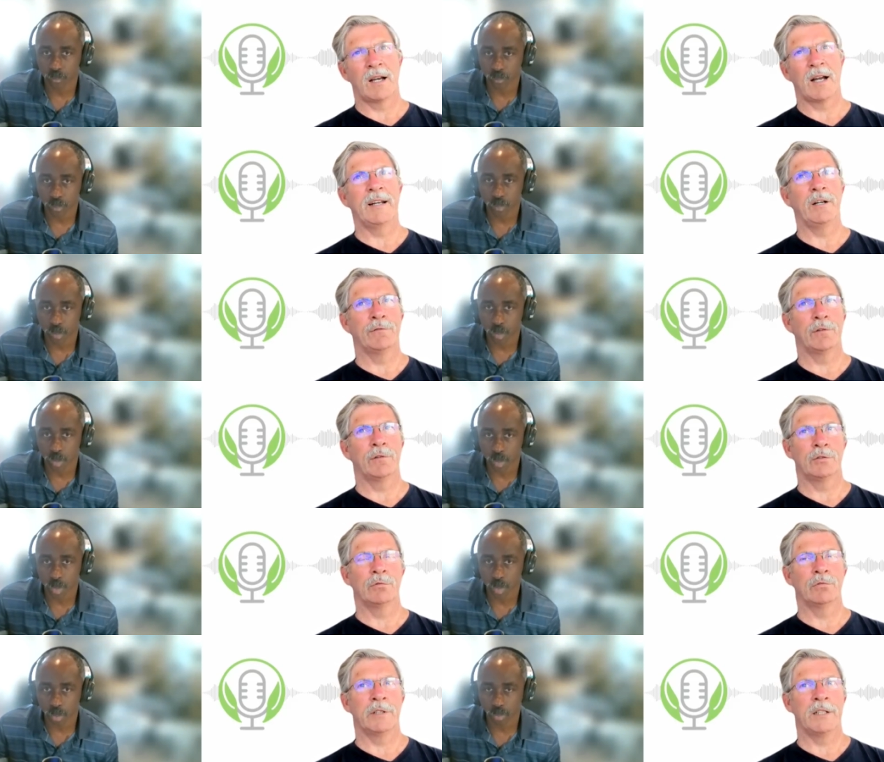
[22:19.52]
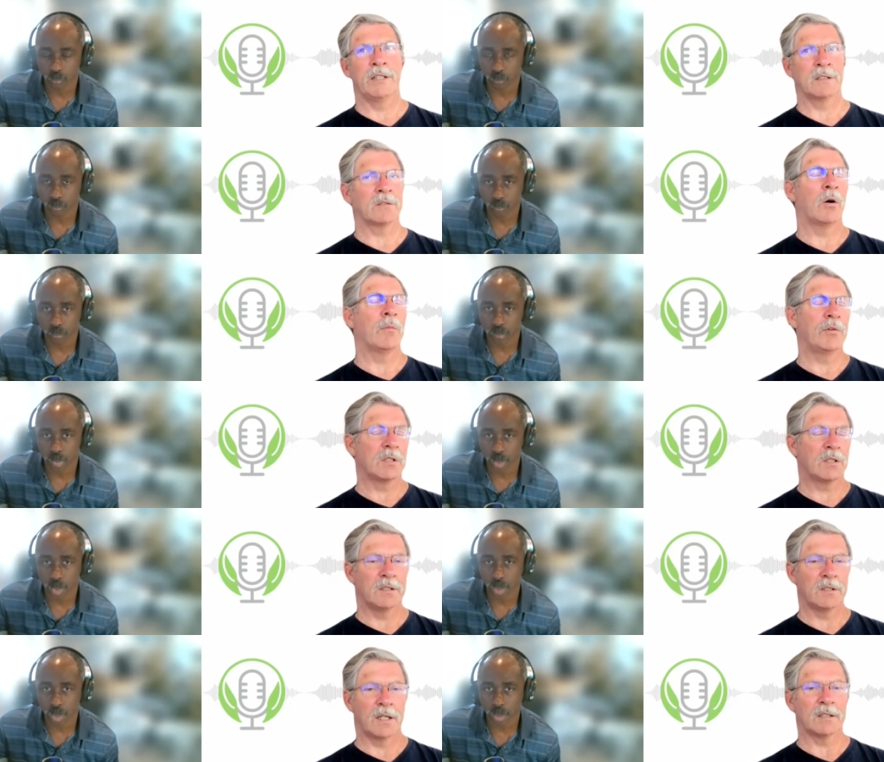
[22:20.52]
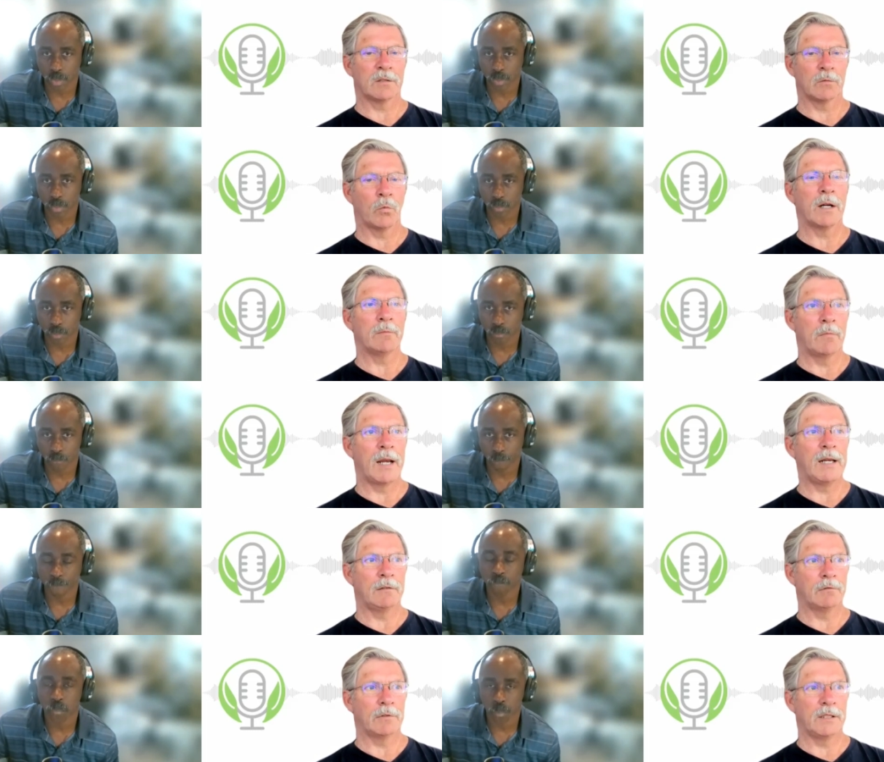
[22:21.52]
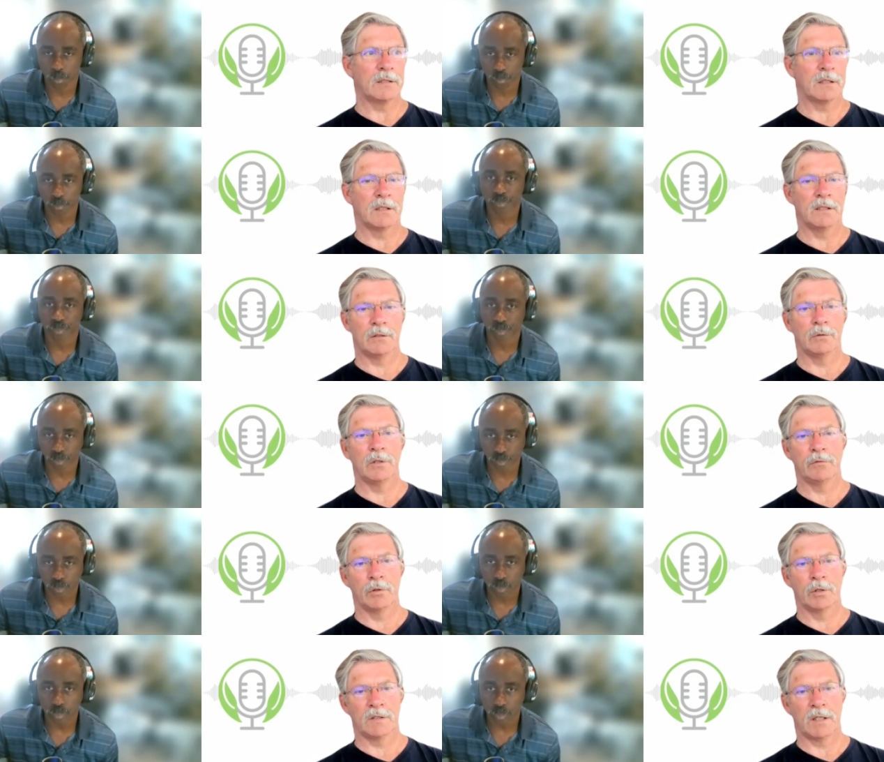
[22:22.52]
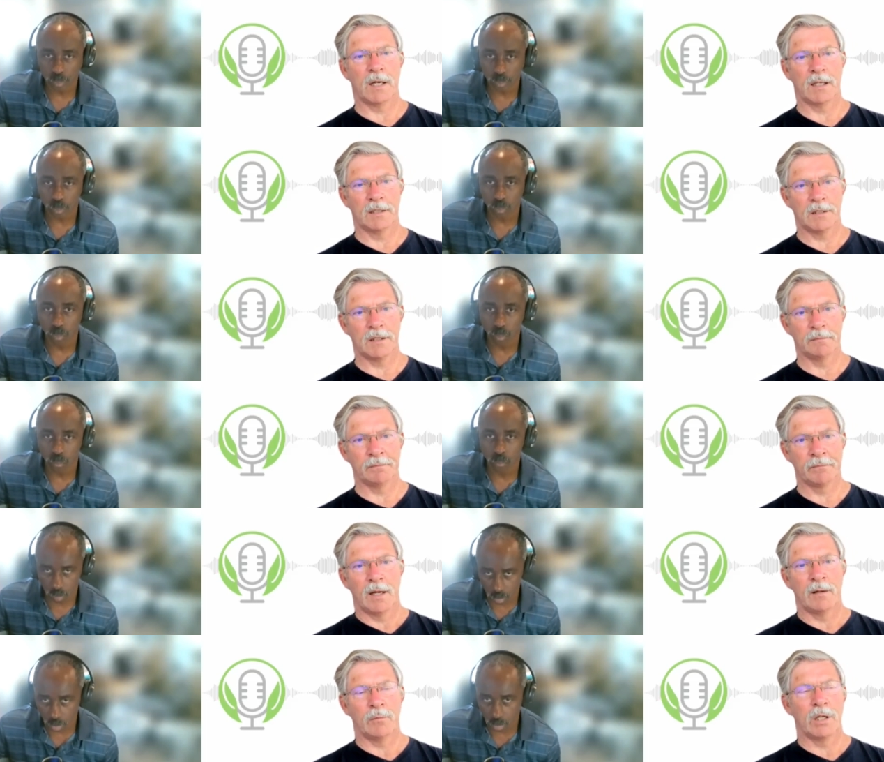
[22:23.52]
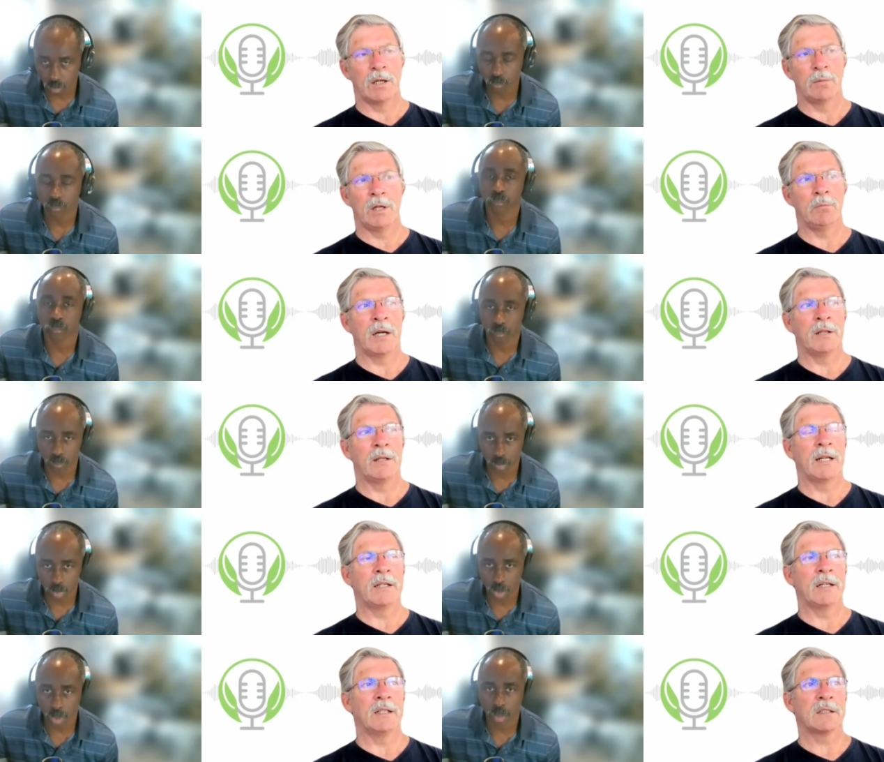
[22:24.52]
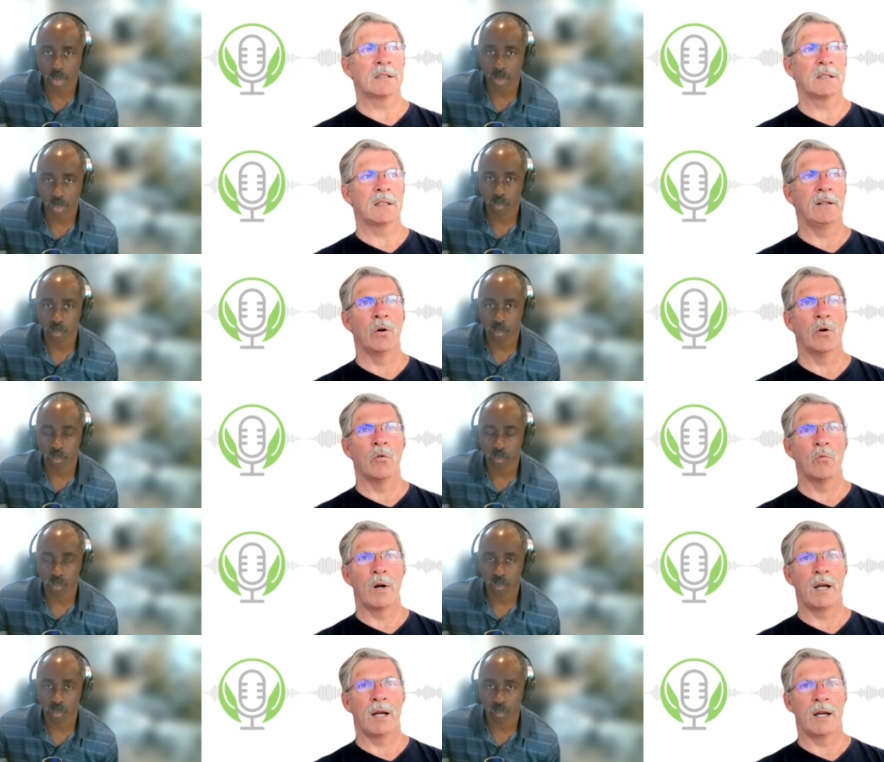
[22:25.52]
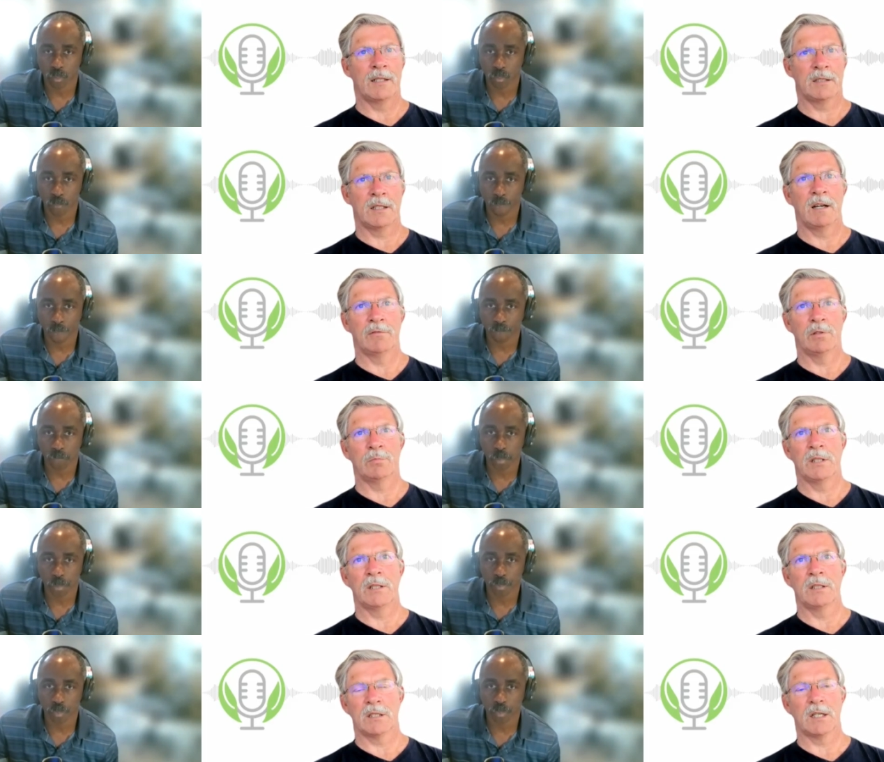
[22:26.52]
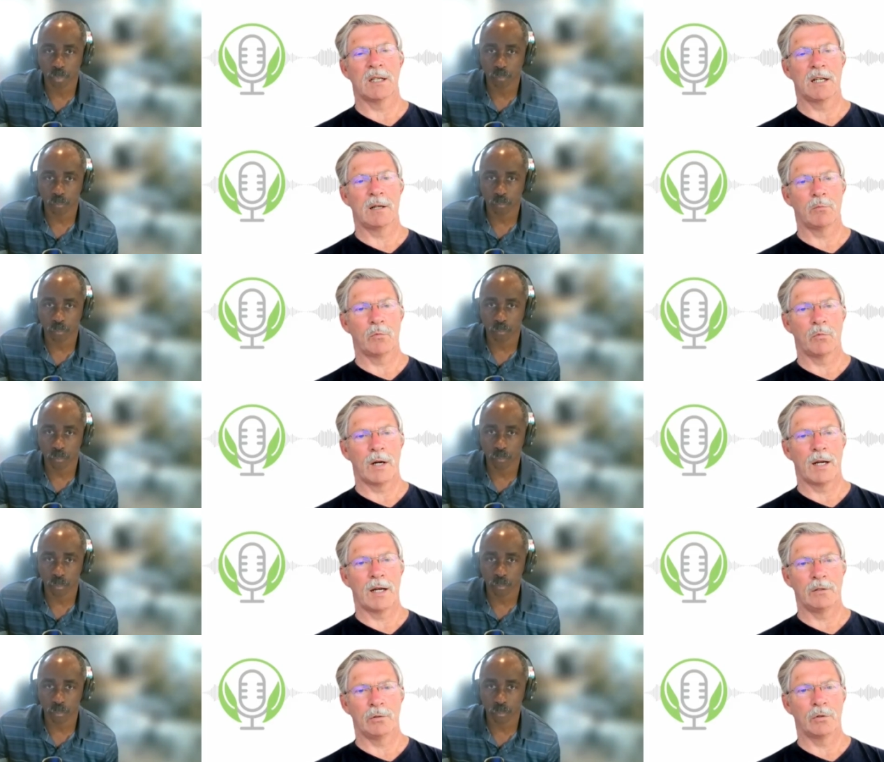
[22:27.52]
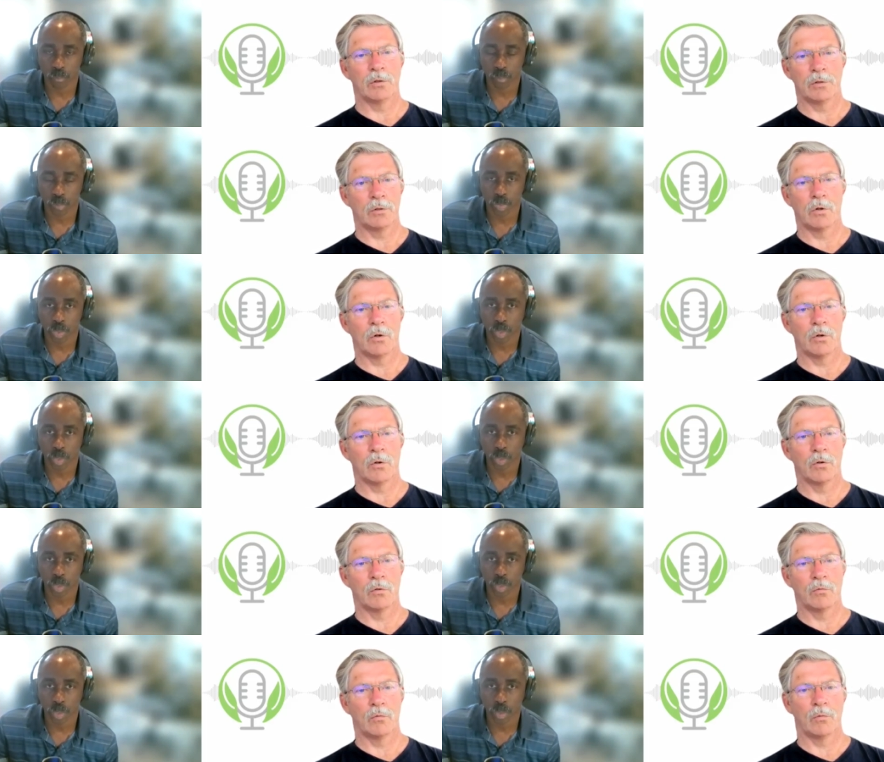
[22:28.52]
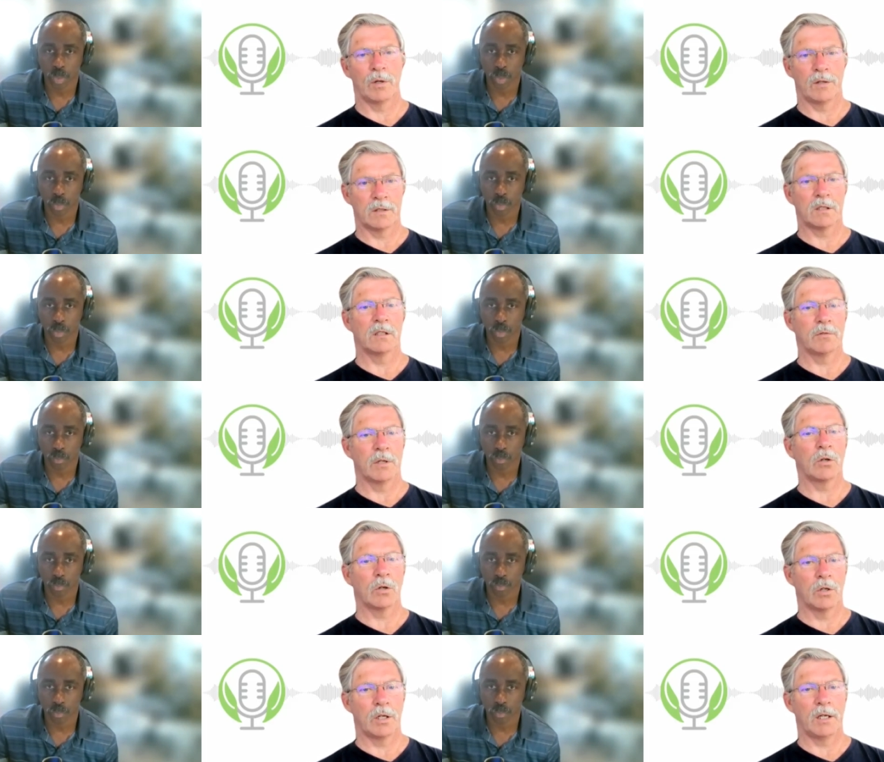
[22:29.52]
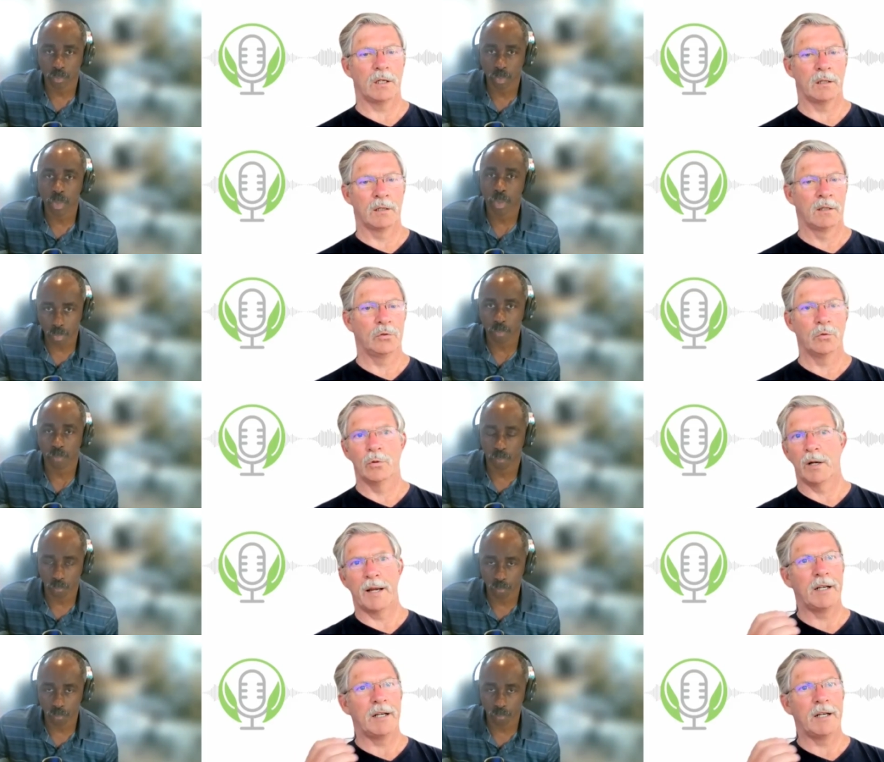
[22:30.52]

Speaker 1: kind of for two reasons. Obviously, there's one main reason is universality. And what I mean by that is nowhere has there ever been a time where you couldn't go with a silver coin to